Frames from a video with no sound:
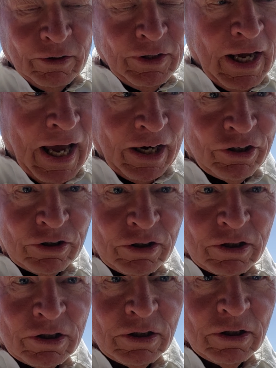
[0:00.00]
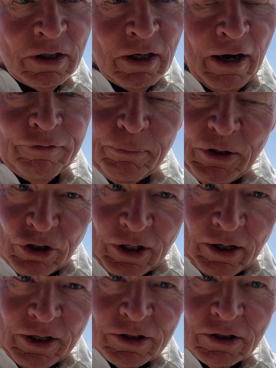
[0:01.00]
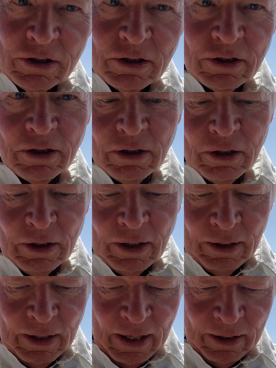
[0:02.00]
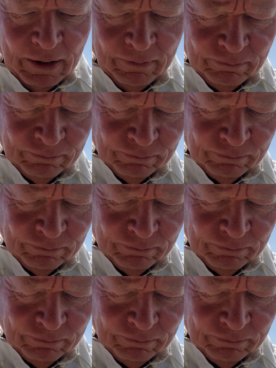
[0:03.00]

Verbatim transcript: the actions of the missionaries in Haiti.